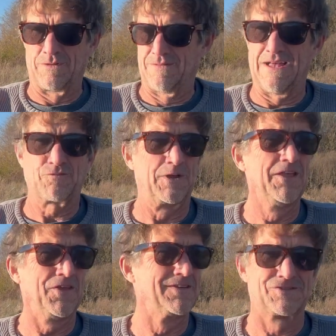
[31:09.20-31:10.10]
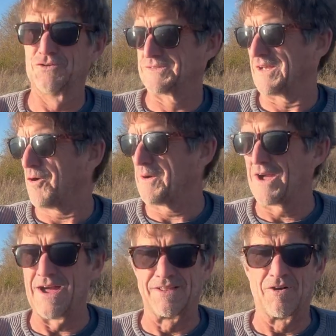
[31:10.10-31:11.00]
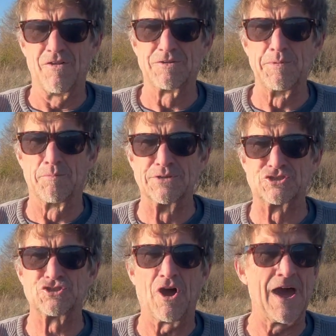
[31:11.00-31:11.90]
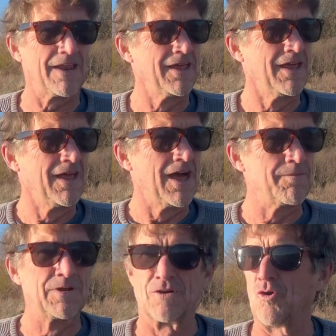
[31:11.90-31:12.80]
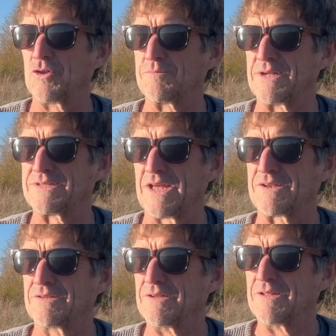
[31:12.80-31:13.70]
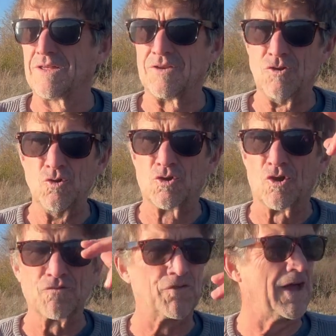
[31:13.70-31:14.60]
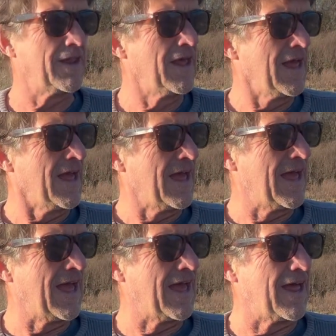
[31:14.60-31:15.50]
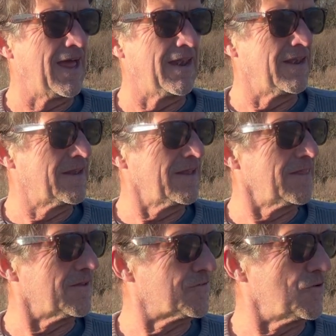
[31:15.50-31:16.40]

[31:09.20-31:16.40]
that's what he thinks too. It's like, oh my God, all these people have been shot. I'm here holding my dead new girlfriend, and there's a